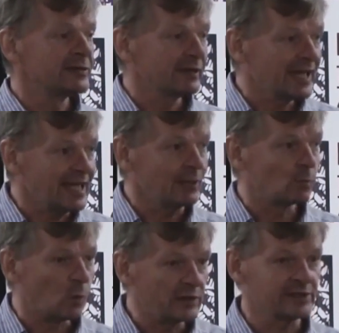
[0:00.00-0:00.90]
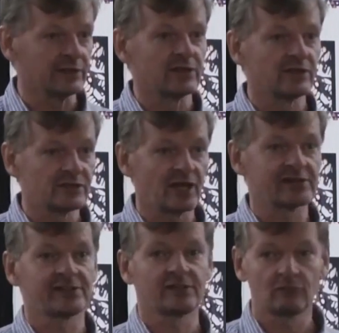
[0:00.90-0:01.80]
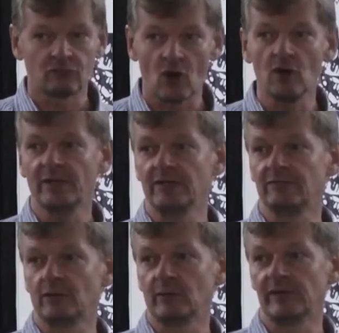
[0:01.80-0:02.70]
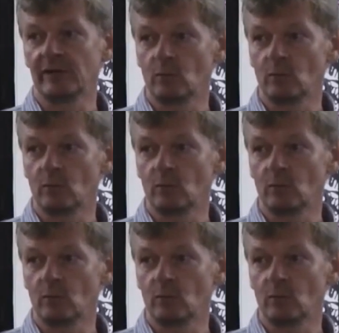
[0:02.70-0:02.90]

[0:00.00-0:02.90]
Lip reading: So again, it wasn't just Roman influence,